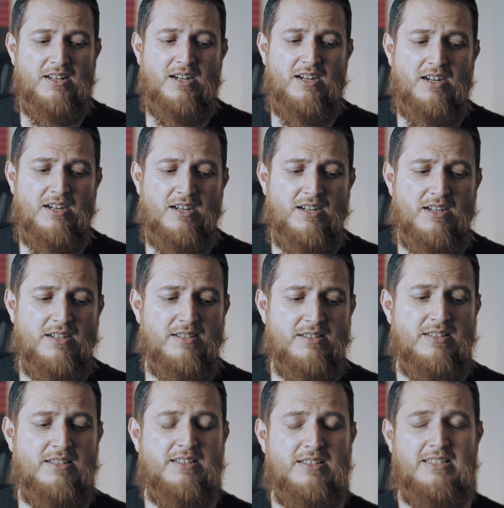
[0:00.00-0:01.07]

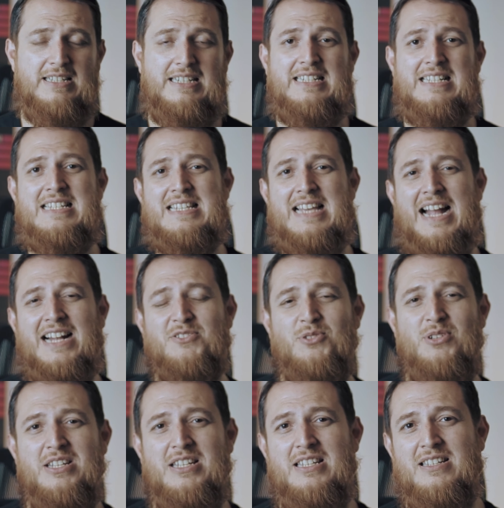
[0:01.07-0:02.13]
it is
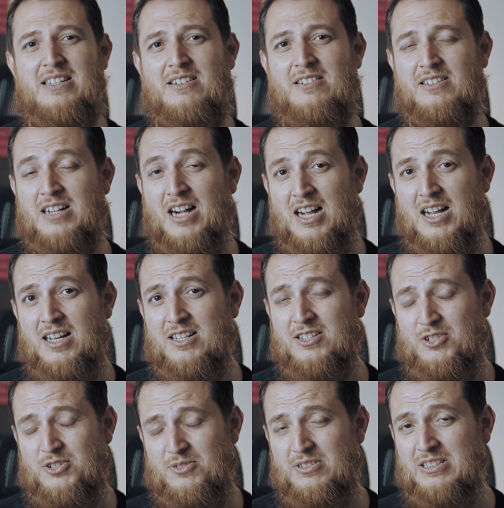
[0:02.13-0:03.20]
actually a guy,
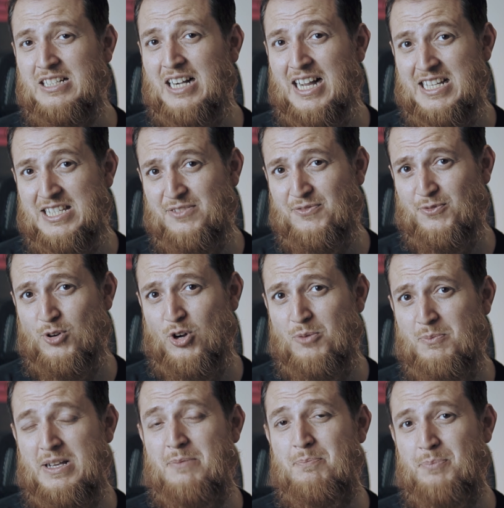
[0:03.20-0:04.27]
guys
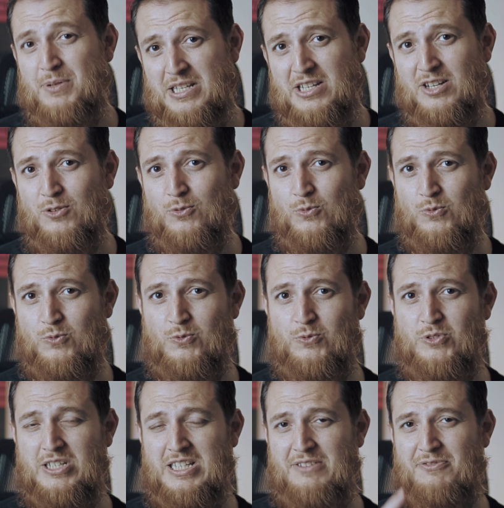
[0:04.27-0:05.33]
from Imperial
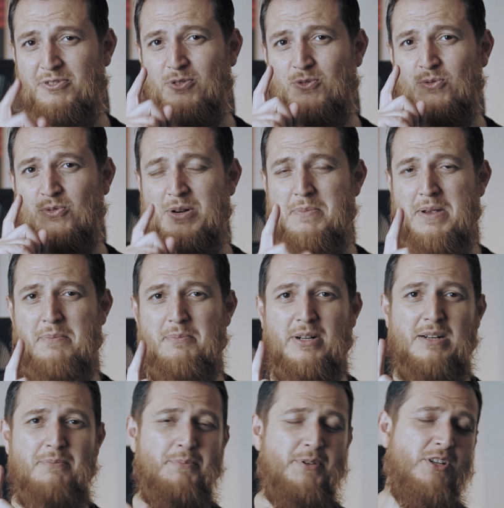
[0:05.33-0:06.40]
Oud. If you remember,
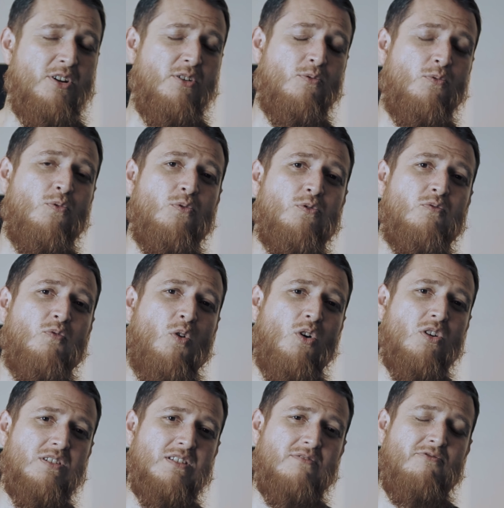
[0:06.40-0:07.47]
Imperial Oud
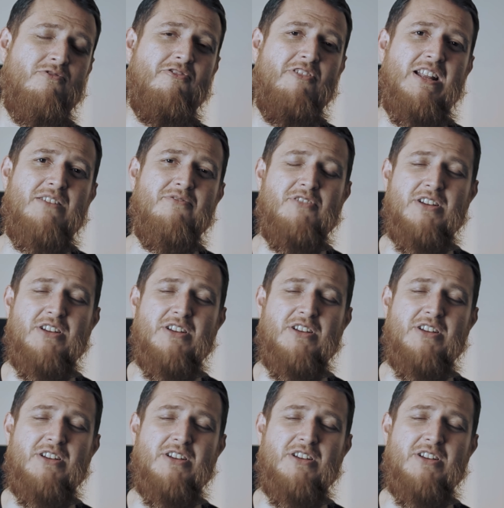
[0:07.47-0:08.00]
was very